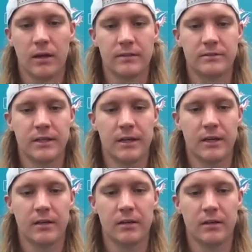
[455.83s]
I'd
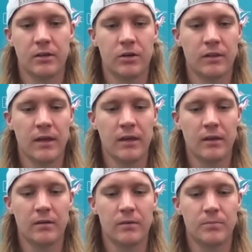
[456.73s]
say you know
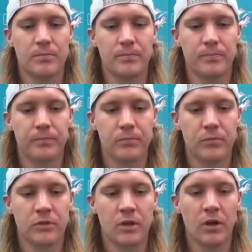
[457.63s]
they
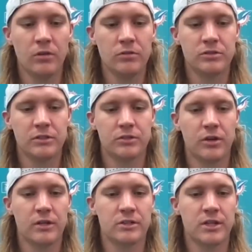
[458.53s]
they all do such a
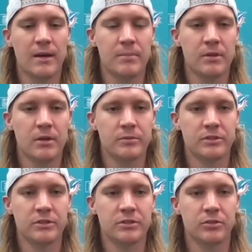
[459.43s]
great job in their
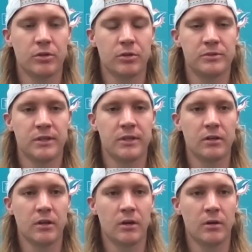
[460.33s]
position groups,
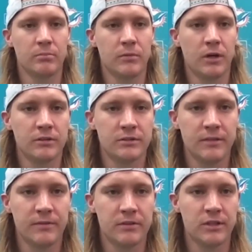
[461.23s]
and um, on this
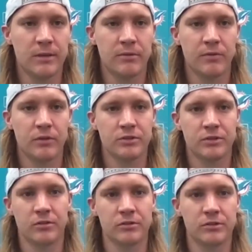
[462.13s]
defense you gotta be
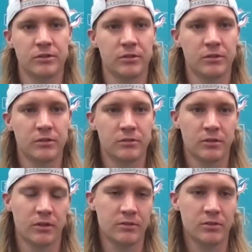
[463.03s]
versatile, so you, so
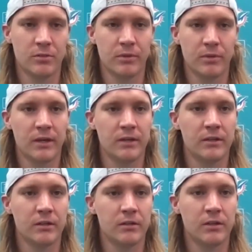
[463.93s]
because you can play
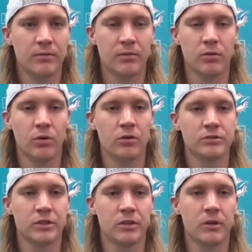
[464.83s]
any different role.
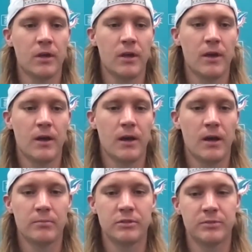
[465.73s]
So
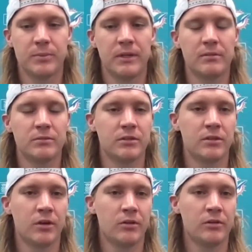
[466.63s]
um, just being able to
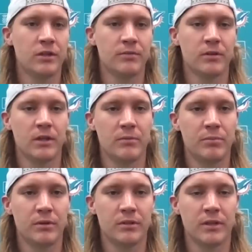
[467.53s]
learn different
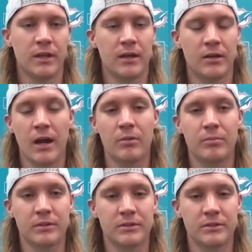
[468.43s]
input or
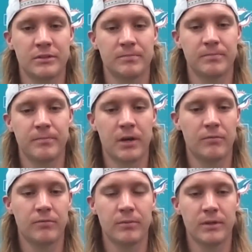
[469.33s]
outputs and
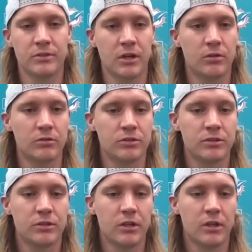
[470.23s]
um, from each coach
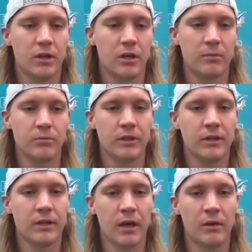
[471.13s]
um,
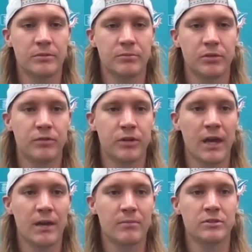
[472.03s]
really helps improve your
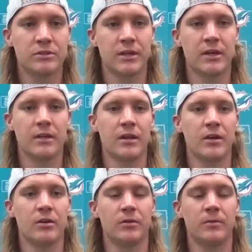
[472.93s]
game and just getting
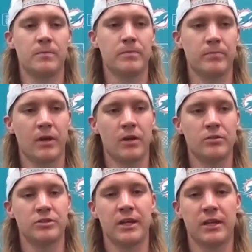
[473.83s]
their
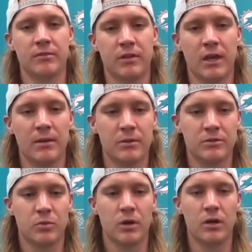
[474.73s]
understanding of the game
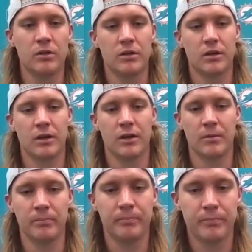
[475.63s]
as well.
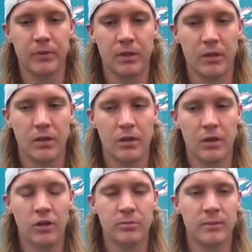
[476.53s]
Um,
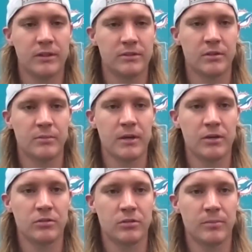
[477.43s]
ultimately is going to make
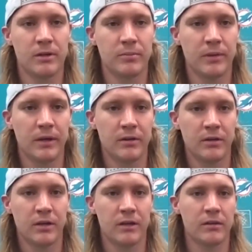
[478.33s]
you to a better player
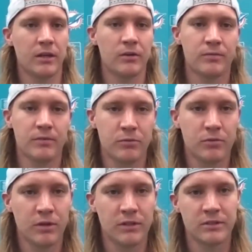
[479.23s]
getting hearing it from
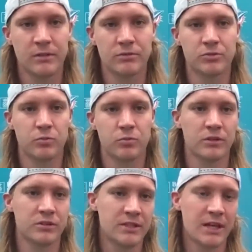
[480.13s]
three instead of just
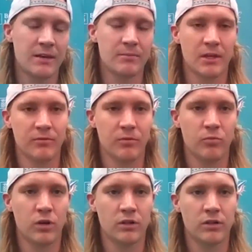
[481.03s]
the same thing from
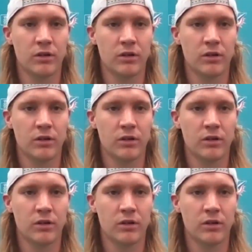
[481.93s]
one